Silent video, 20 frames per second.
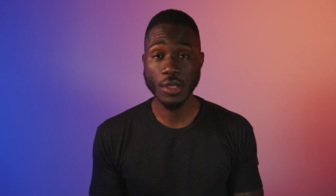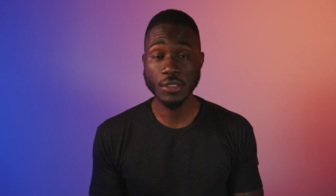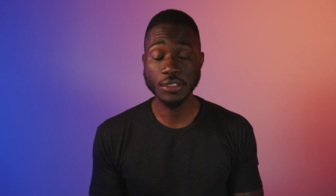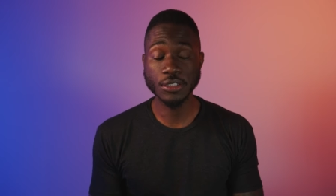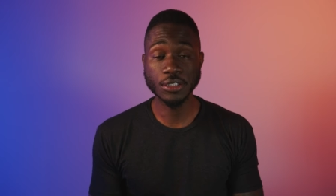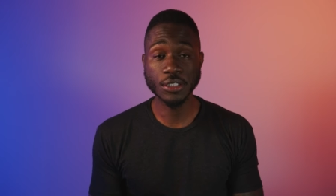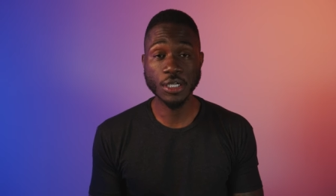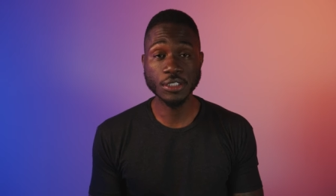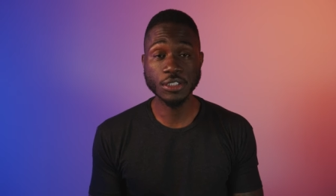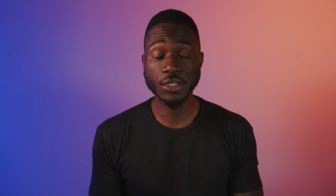
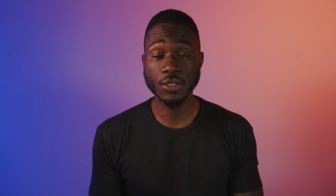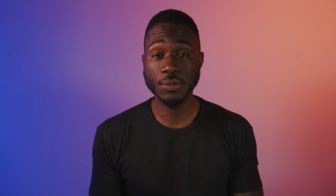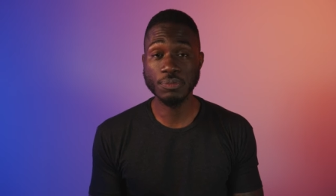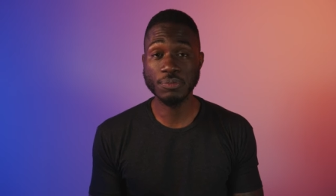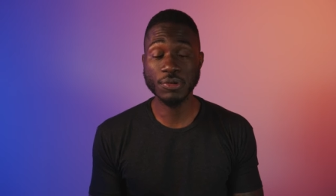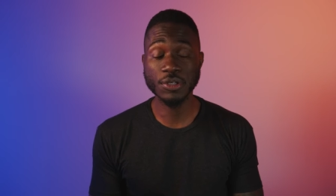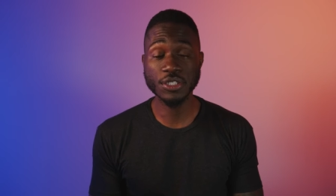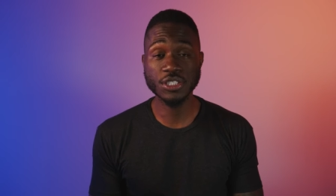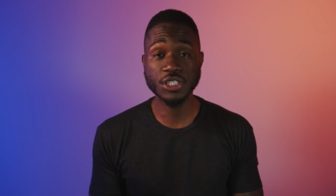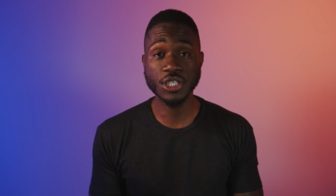Such an
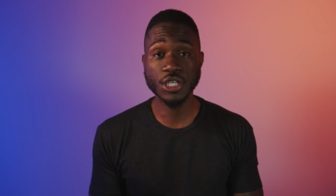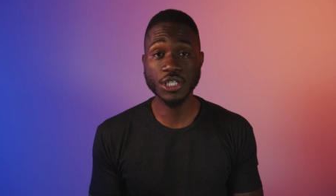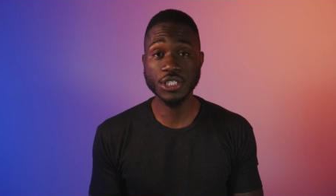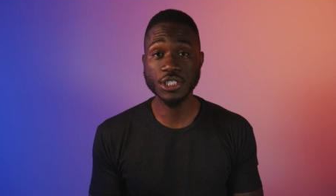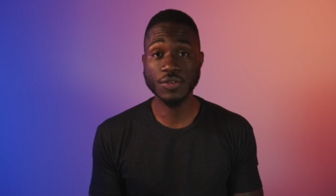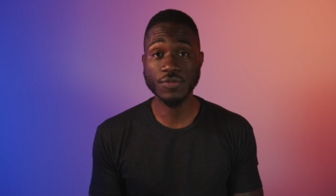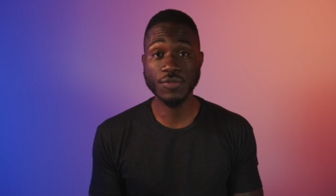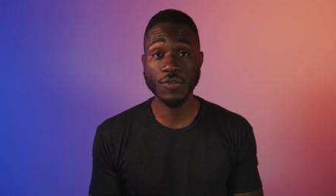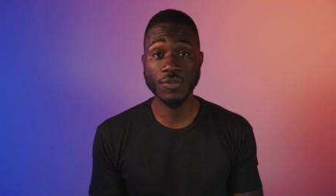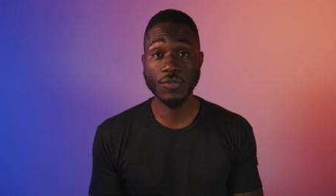
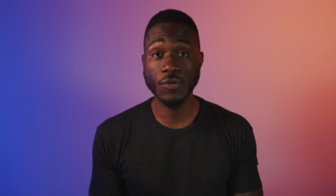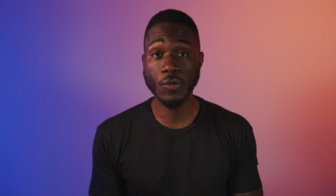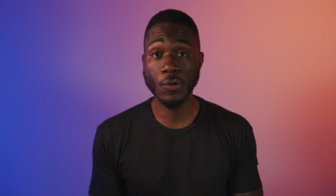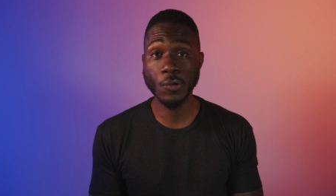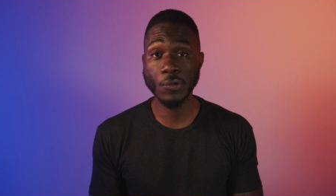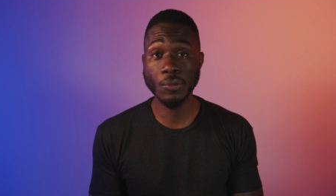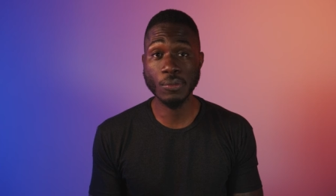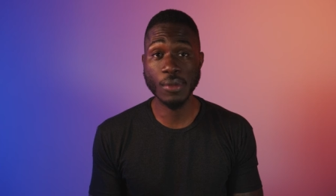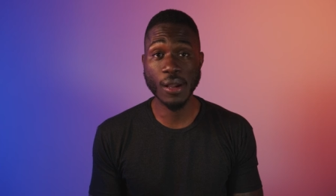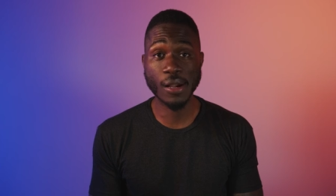appreciation for
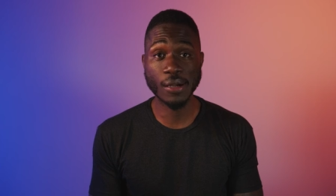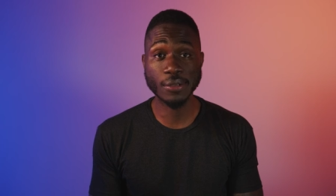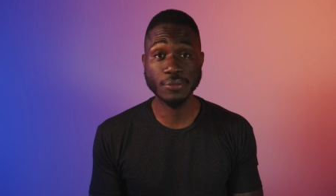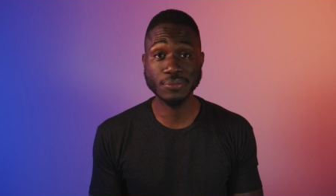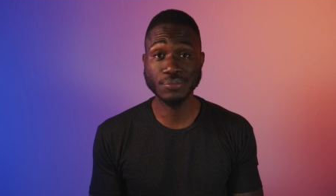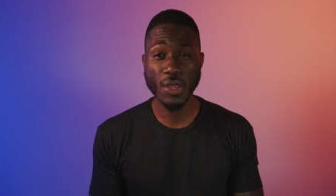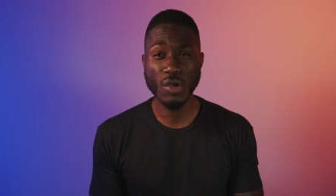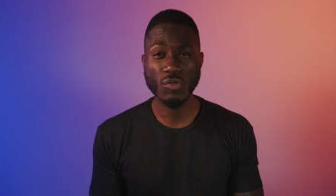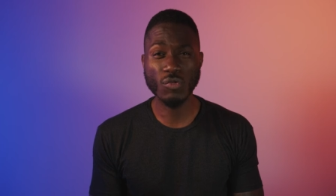food, man.